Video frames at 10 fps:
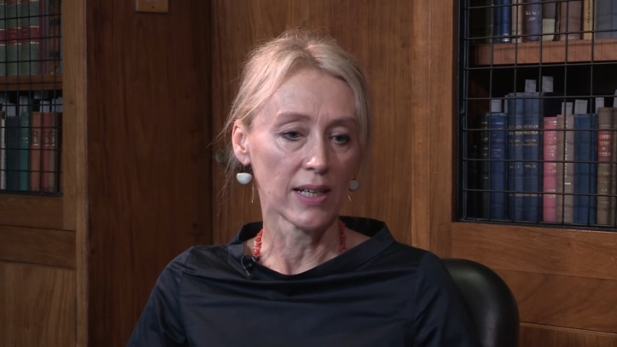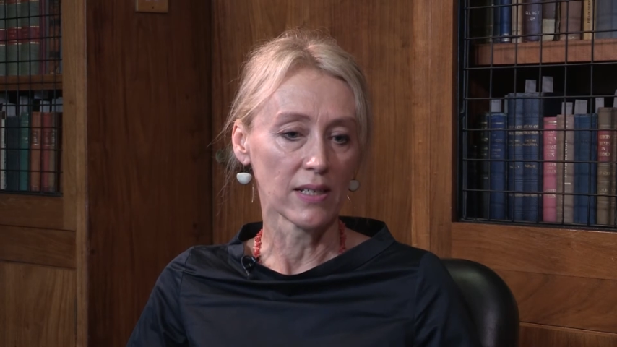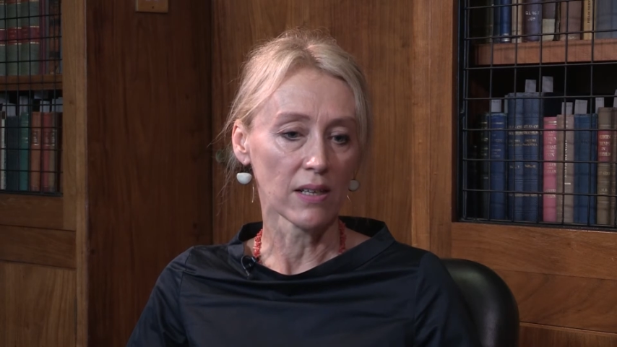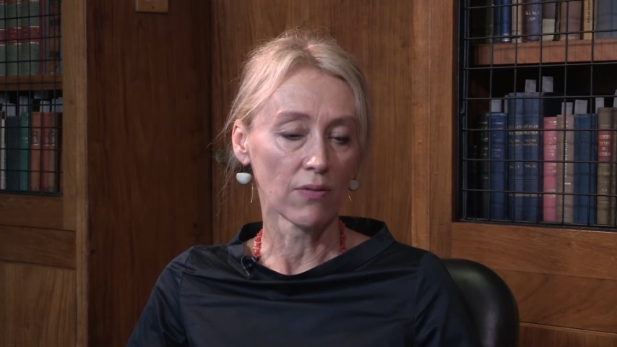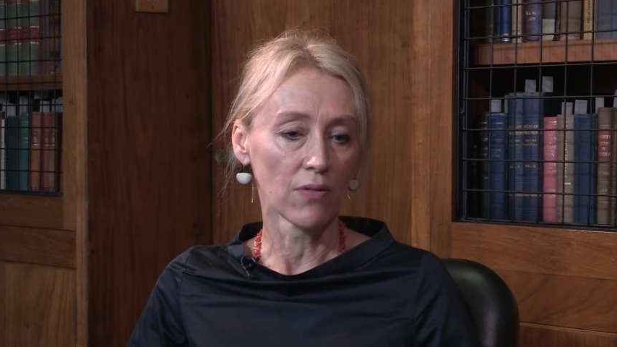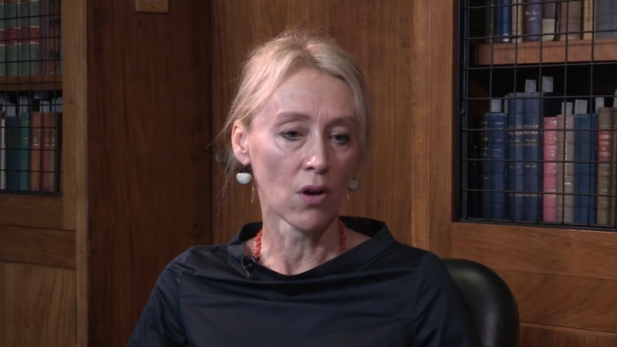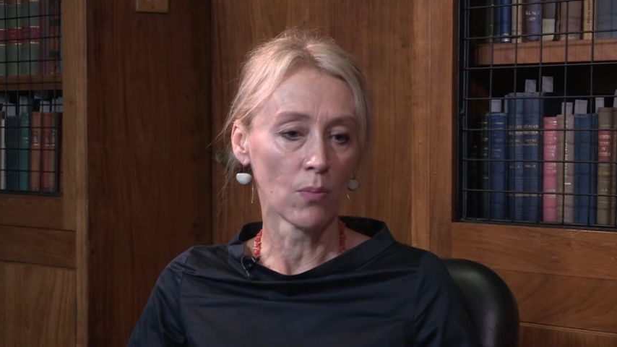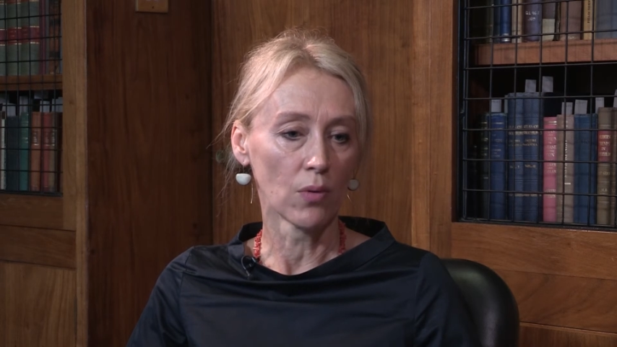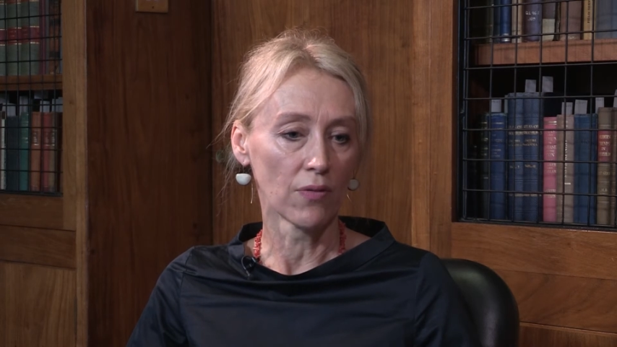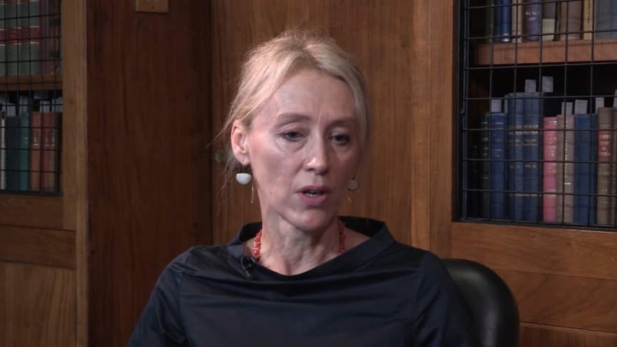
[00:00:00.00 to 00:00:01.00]
is a far
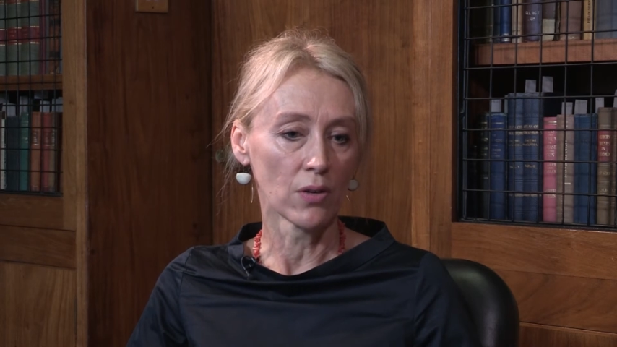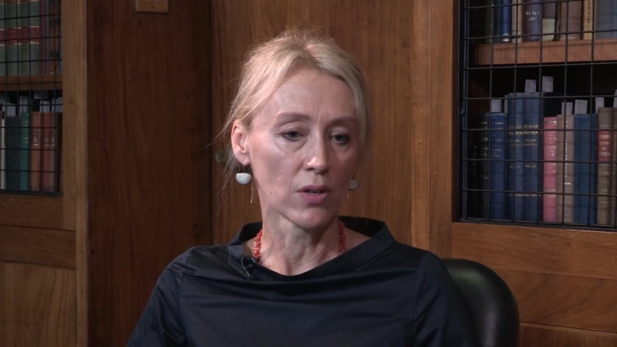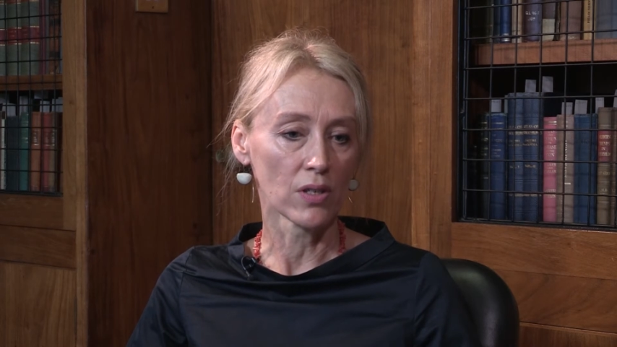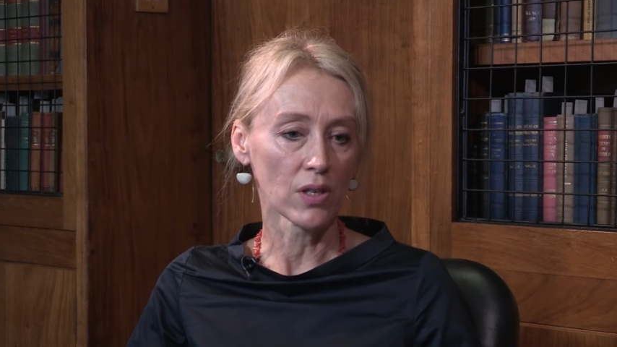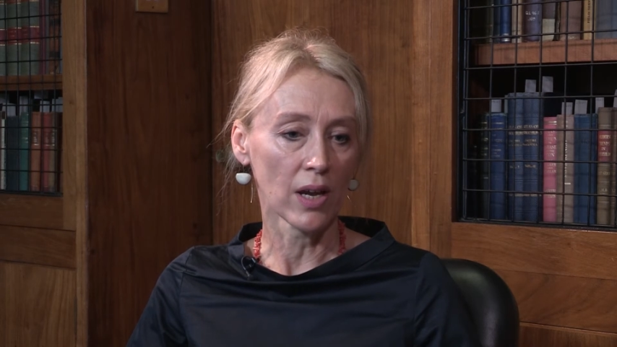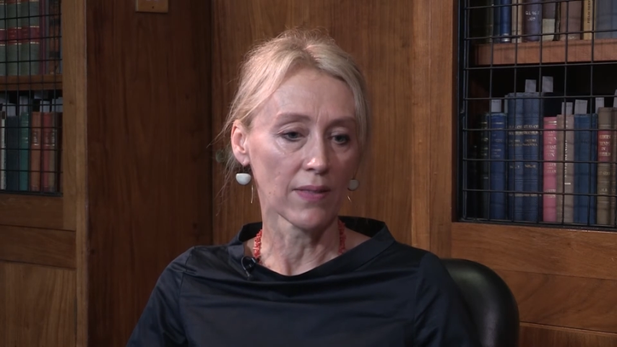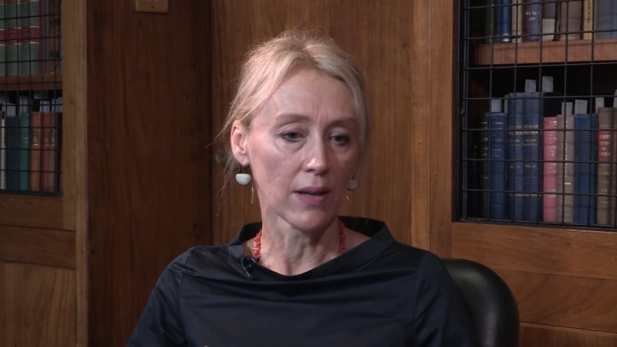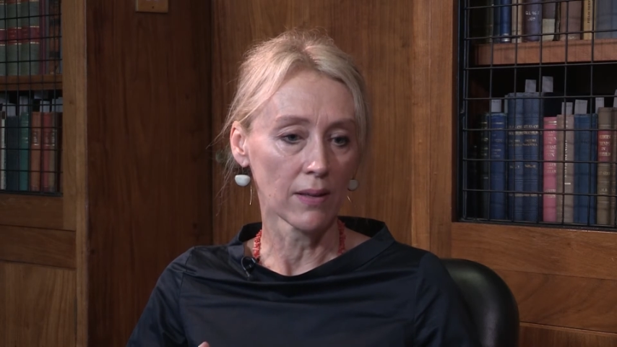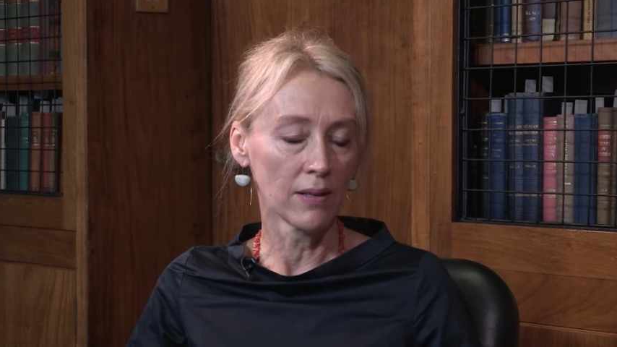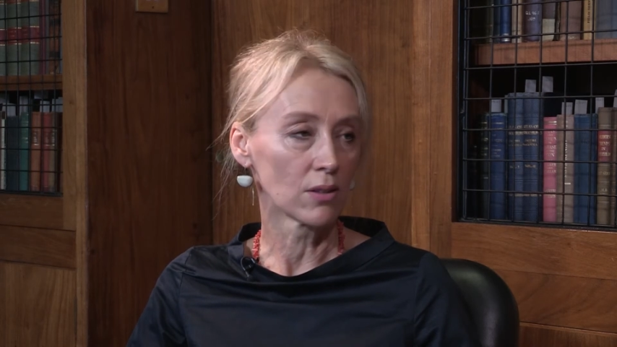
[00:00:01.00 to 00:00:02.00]
more focus at the
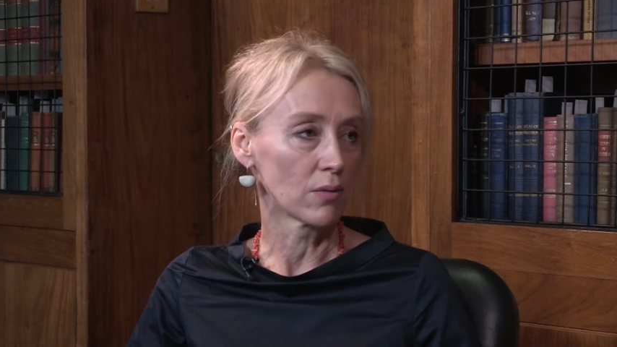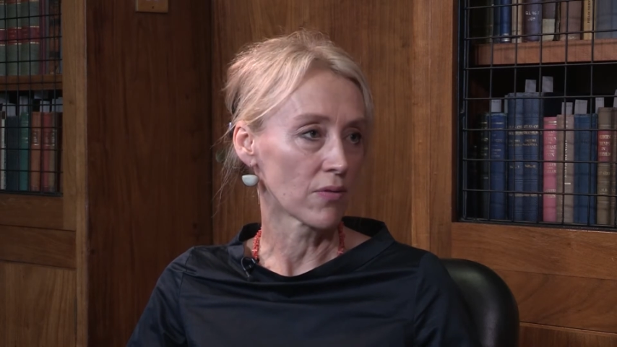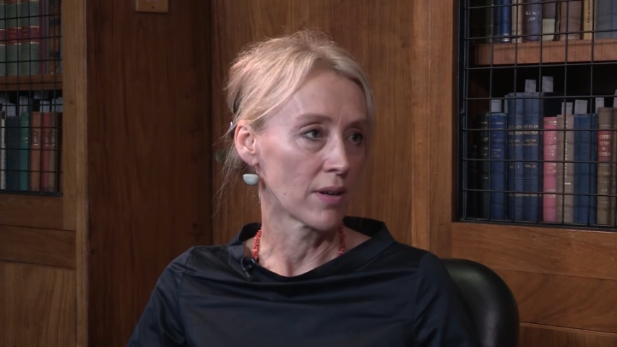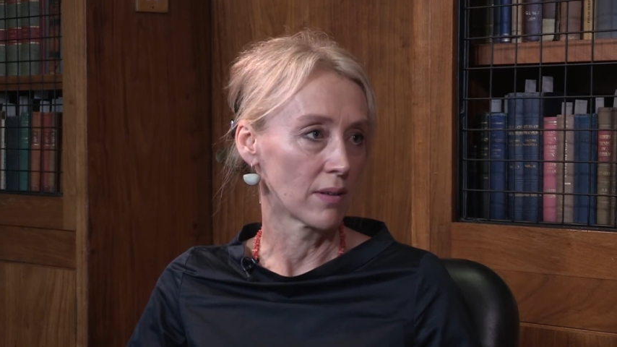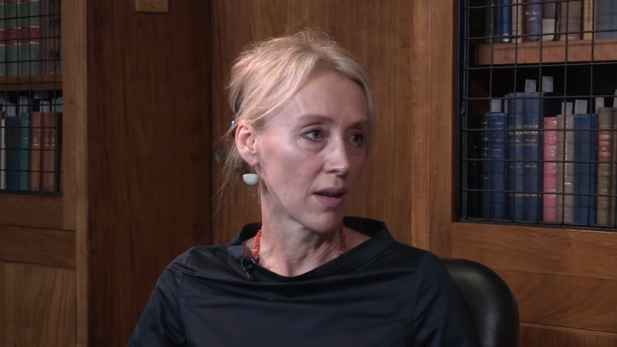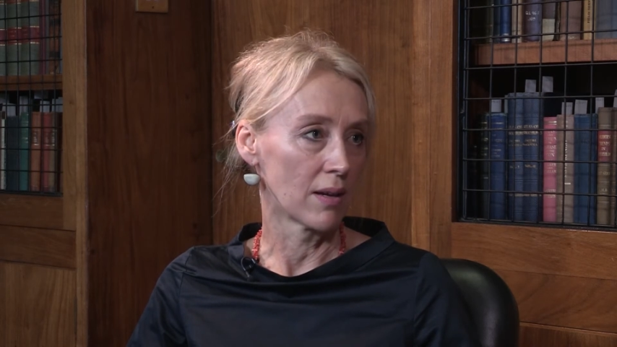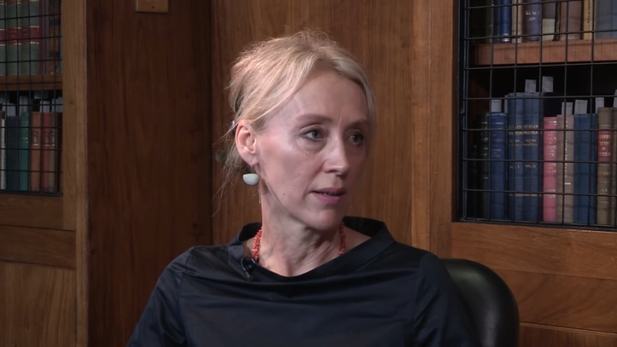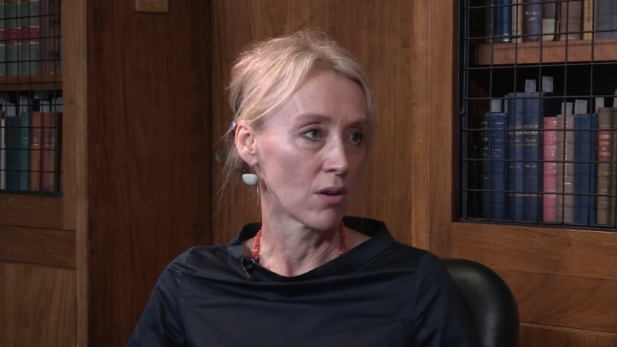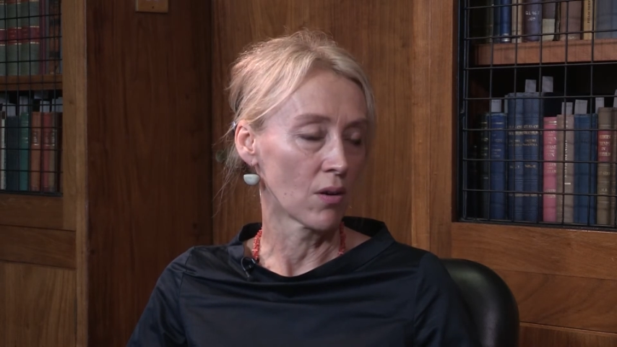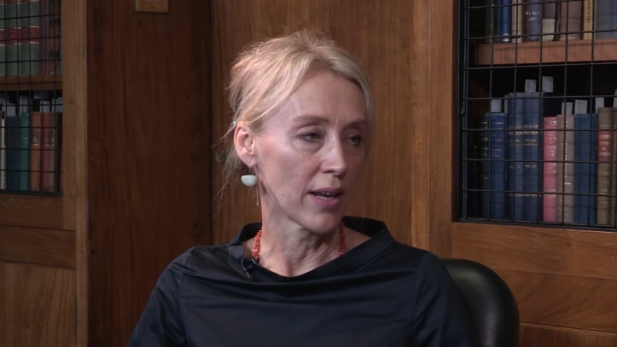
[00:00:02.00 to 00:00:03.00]
clinical front
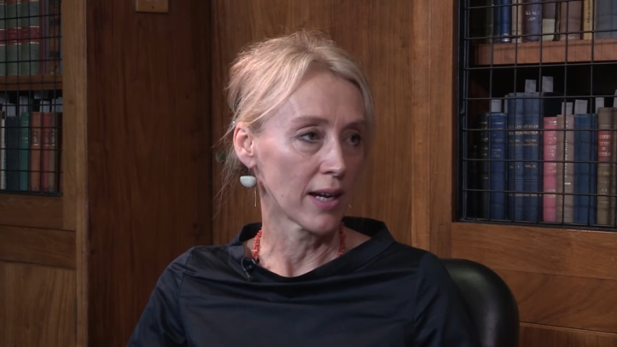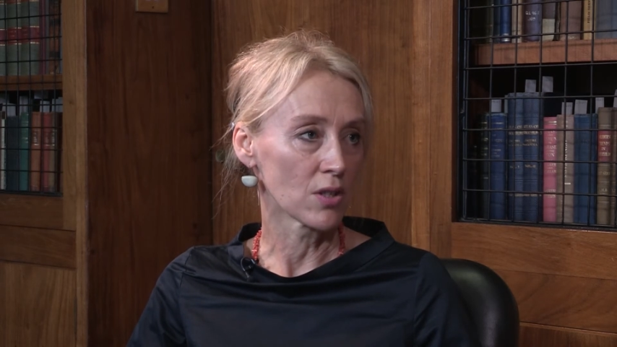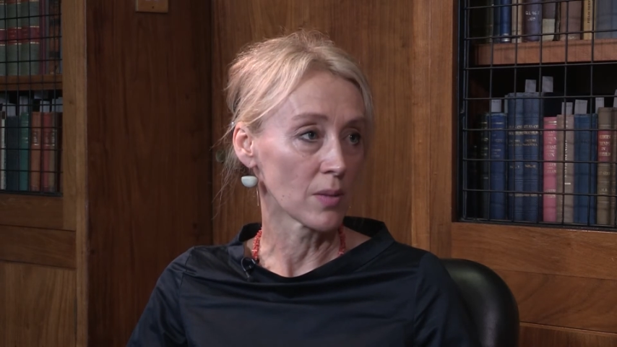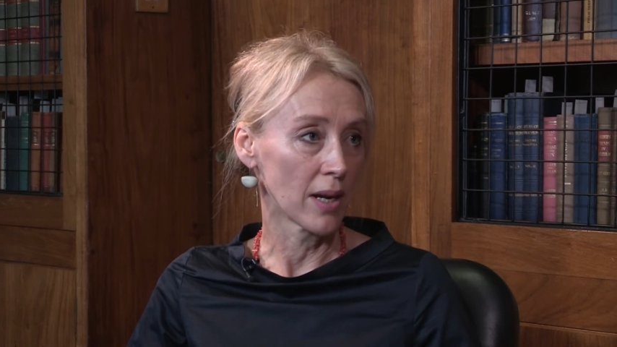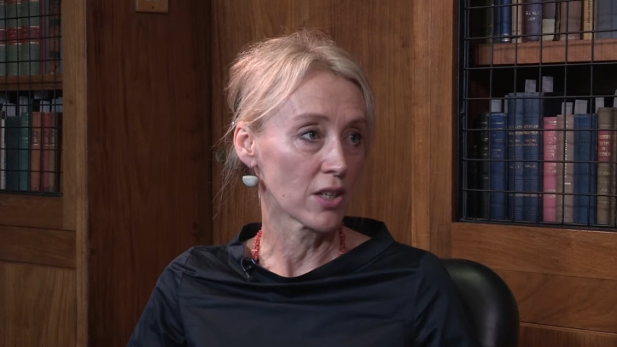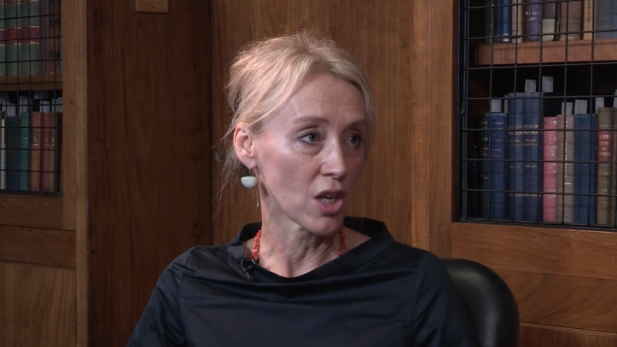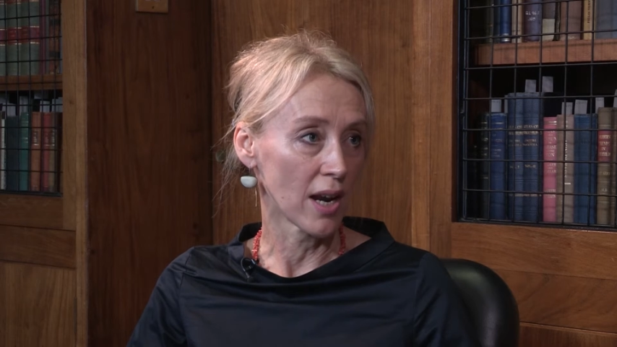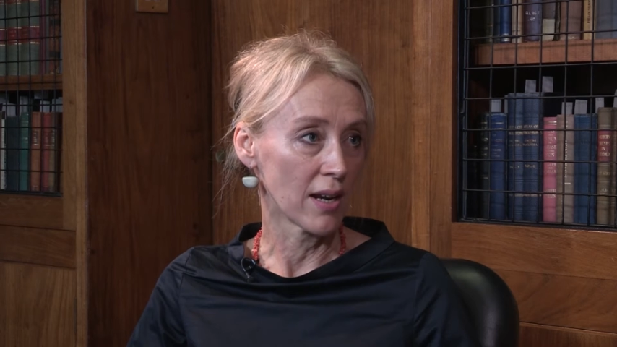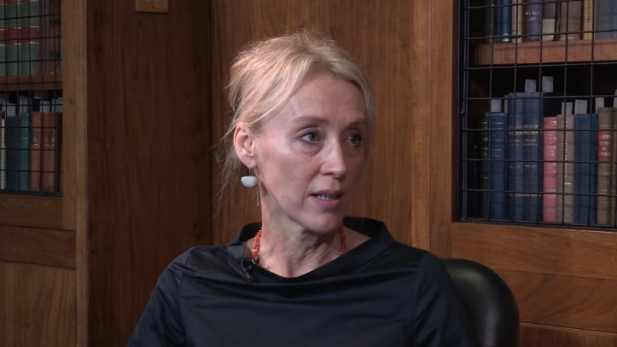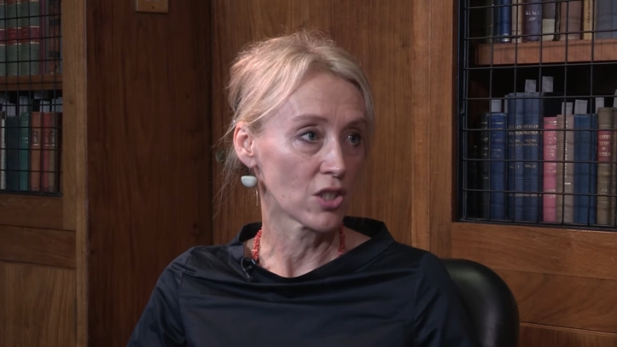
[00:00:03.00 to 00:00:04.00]
line on how to make
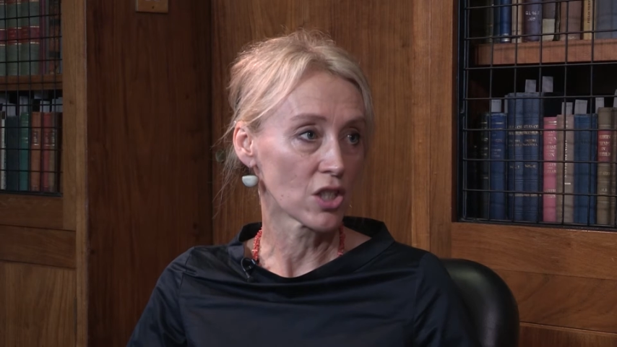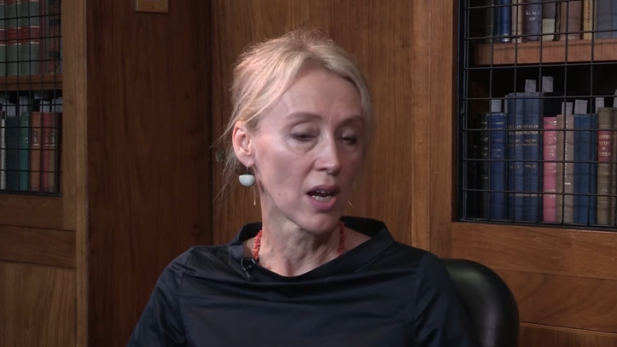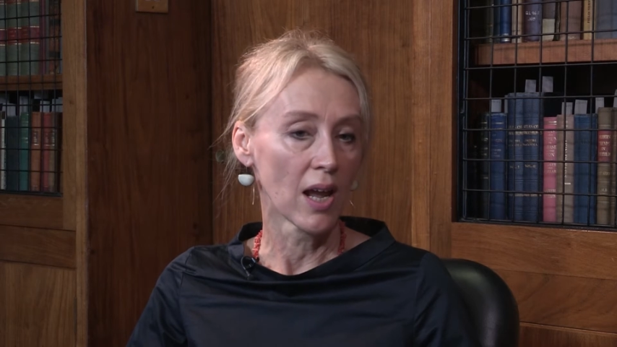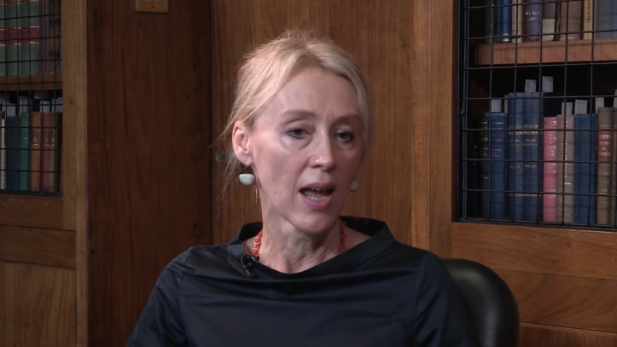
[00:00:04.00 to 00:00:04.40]
change